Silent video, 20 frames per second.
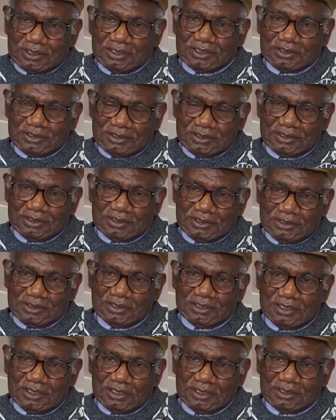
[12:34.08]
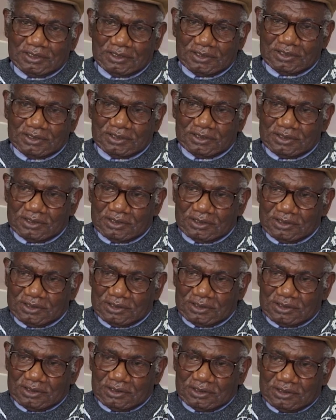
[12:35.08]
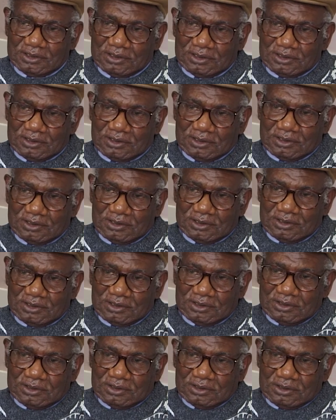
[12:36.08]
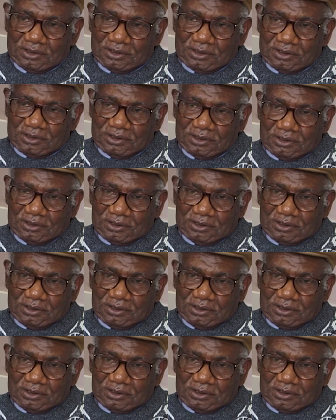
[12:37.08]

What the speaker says: And what about you? You had a few skills?